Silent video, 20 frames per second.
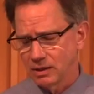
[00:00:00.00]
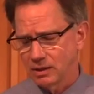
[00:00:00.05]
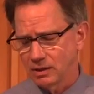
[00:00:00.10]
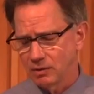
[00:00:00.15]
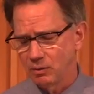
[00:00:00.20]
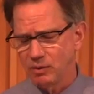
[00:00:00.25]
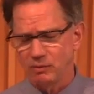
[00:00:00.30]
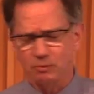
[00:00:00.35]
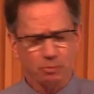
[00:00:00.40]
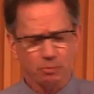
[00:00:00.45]

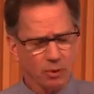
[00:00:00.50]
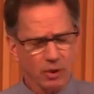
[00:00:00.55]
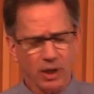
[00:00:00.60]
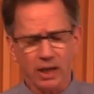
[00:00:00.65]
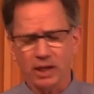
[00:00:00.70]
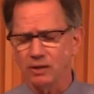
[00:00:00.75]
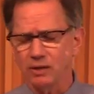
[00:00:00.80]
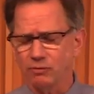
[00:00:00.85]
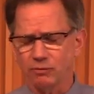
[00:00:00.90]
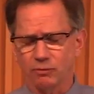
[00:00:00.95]
We've
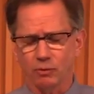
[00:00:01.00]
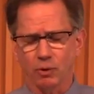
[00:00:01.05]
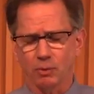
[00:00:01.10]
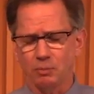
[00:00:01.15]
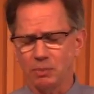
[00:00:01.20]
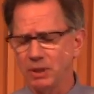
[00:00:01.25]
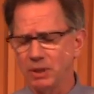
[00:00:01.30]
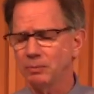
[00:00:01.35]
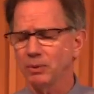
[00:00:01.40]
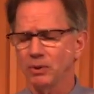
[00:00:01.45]
prayed for
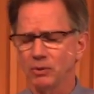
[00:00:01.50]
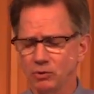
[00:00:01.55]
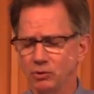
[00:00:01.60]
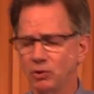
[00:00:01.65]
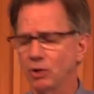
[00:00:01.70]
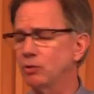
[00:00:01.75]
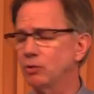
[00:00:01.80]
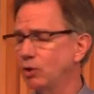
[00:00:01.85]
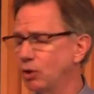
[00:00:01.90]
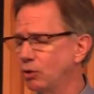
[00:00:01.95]
people who
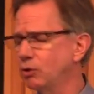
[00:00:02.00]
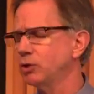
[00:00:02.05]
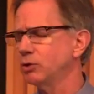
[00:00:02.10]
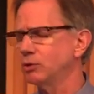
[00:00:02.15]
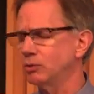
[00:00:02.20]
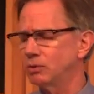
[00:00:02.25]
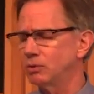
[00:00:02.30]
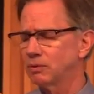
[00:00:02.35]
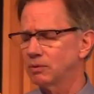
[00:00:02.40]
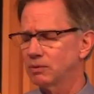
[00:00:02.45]
don't know you.